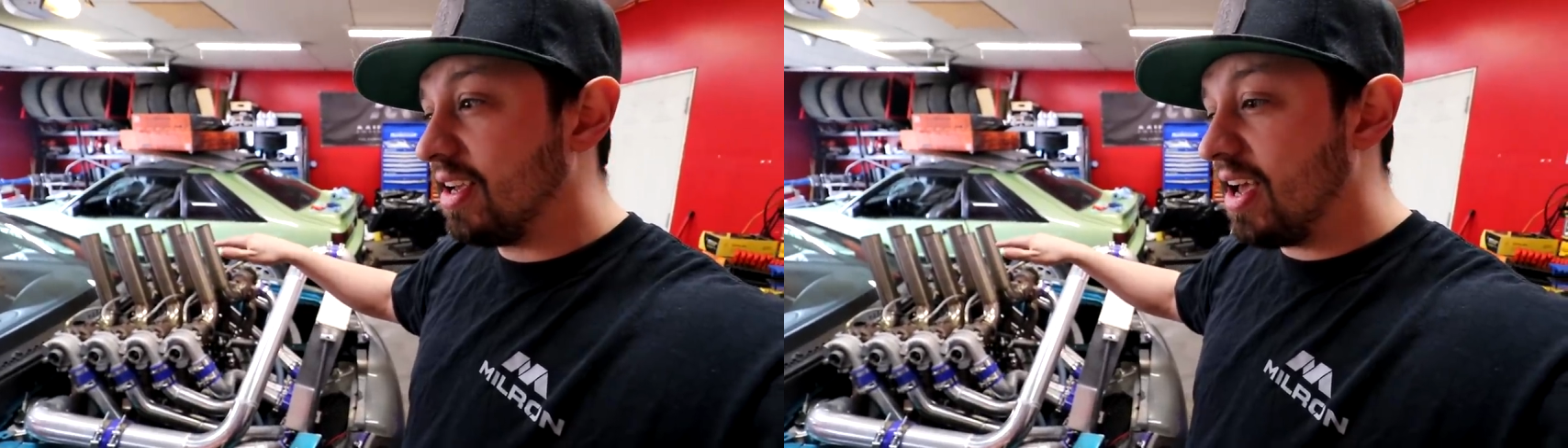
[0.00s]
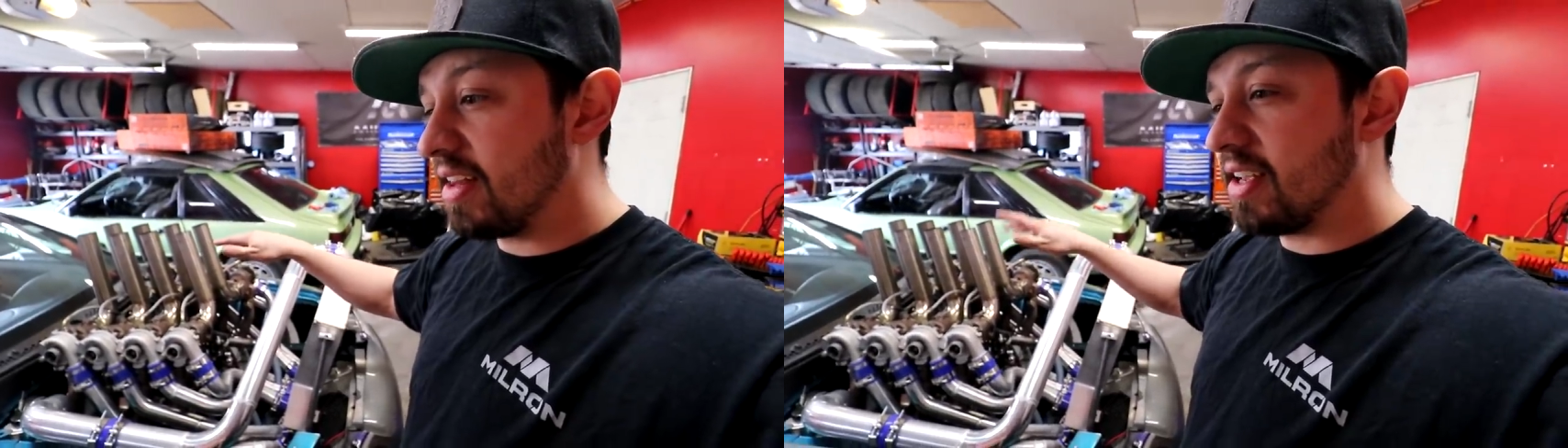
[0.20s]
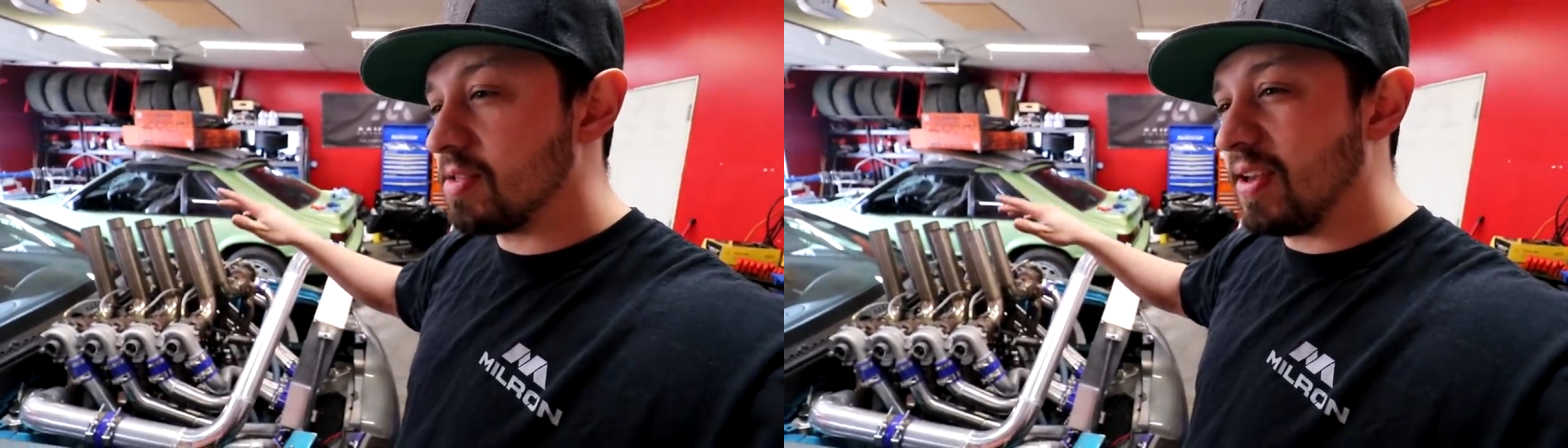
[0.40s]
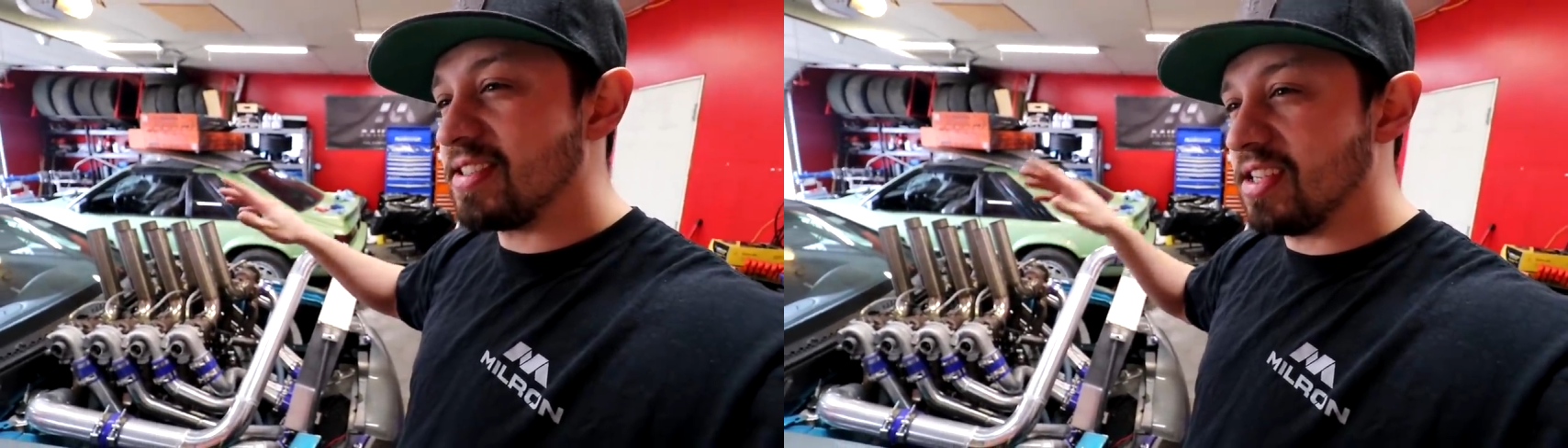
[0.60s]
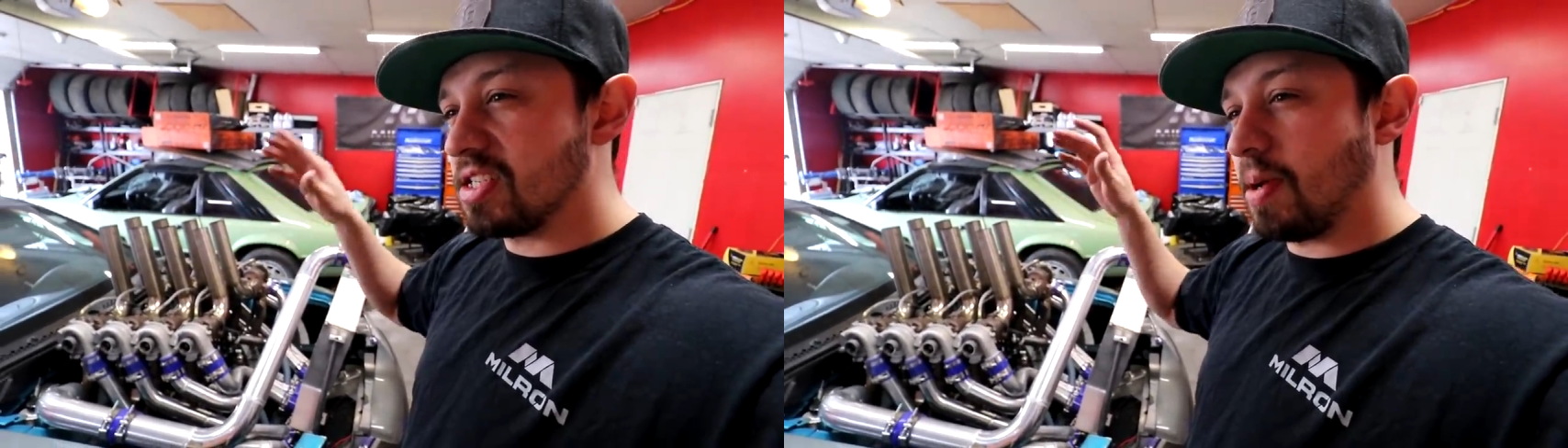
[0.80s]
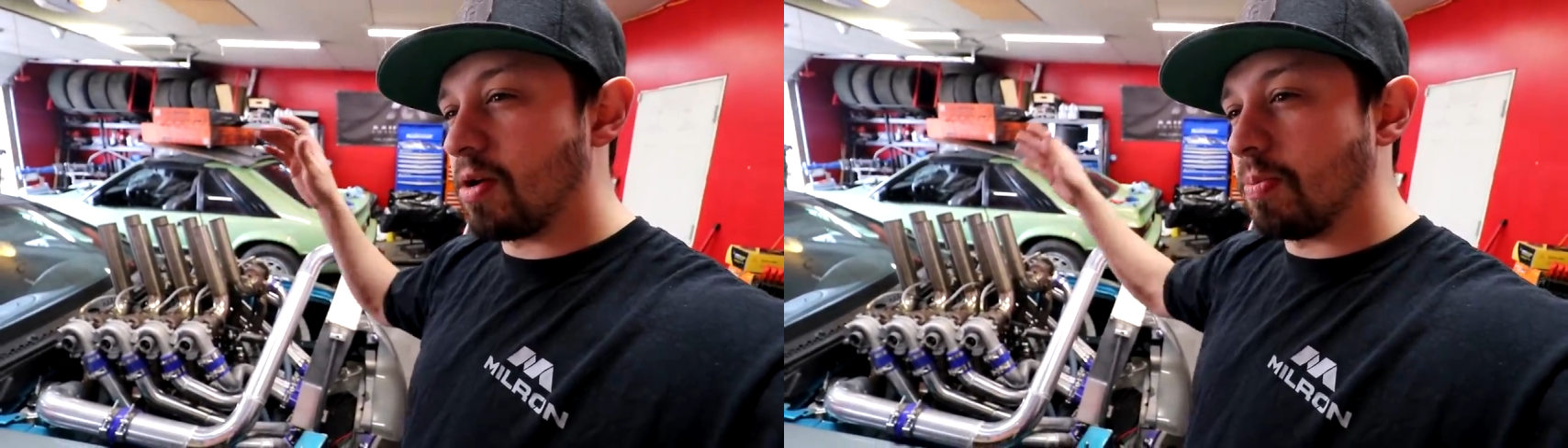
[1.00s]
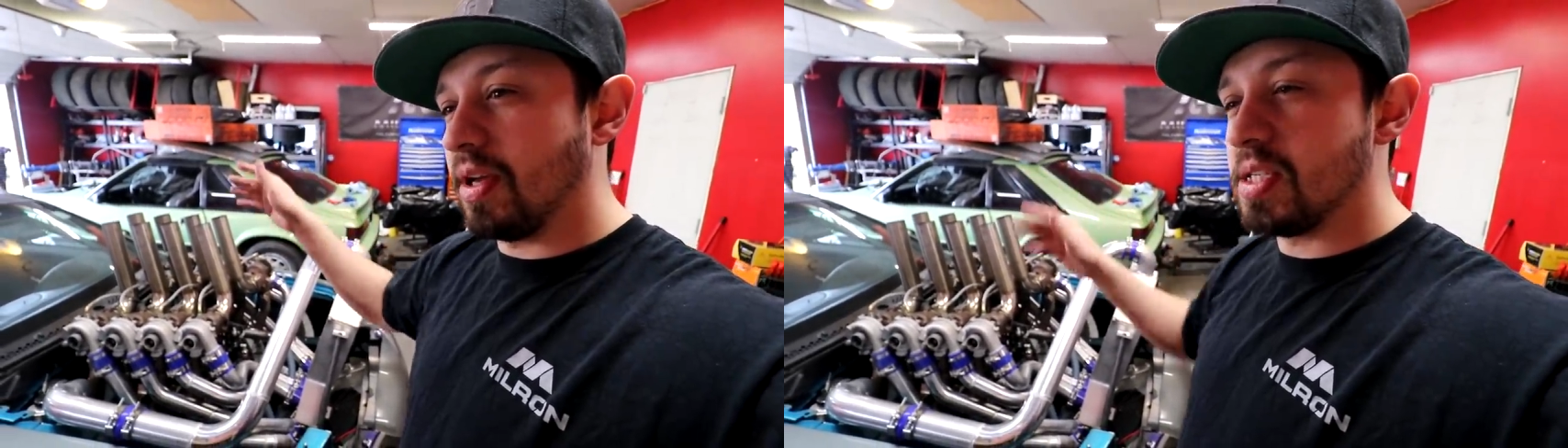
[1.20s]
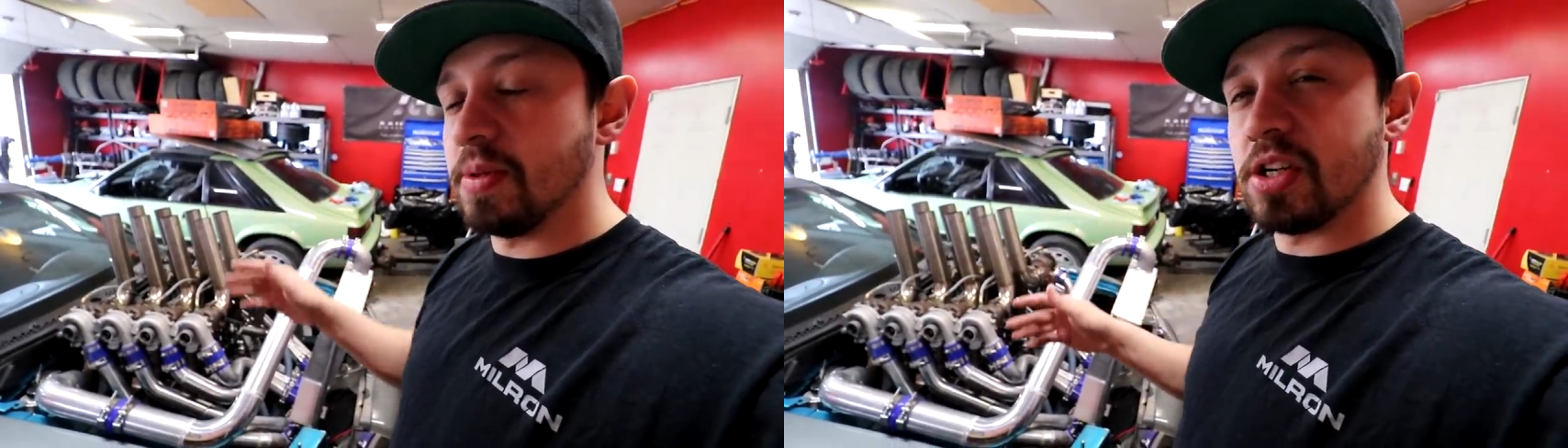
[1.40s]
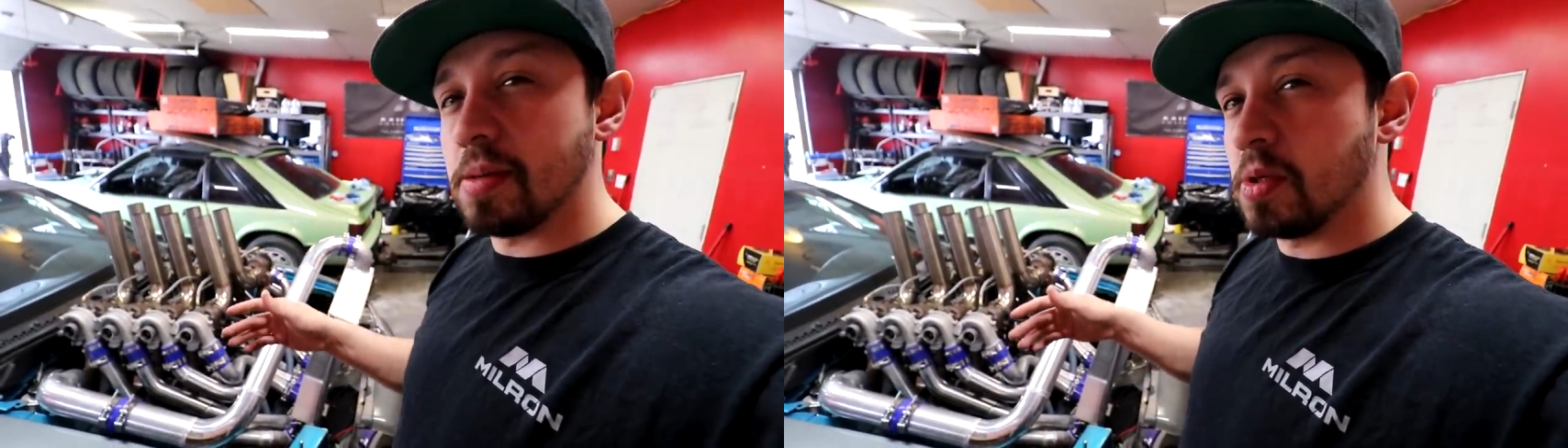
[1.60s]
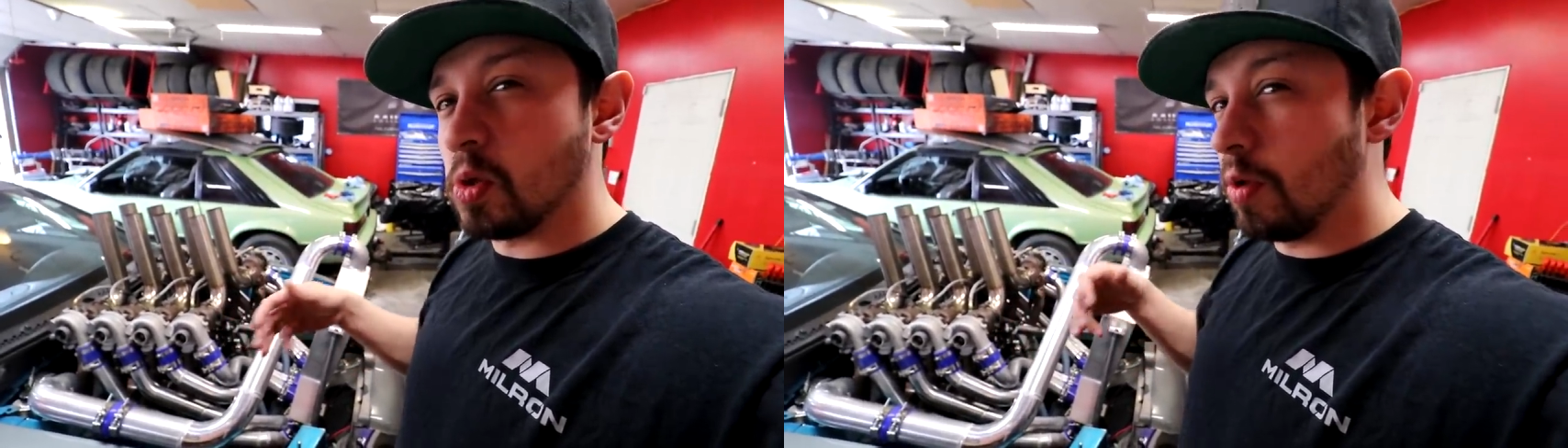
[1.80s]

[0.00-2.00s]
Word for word: And it doesn't make sense to buy replacement turbos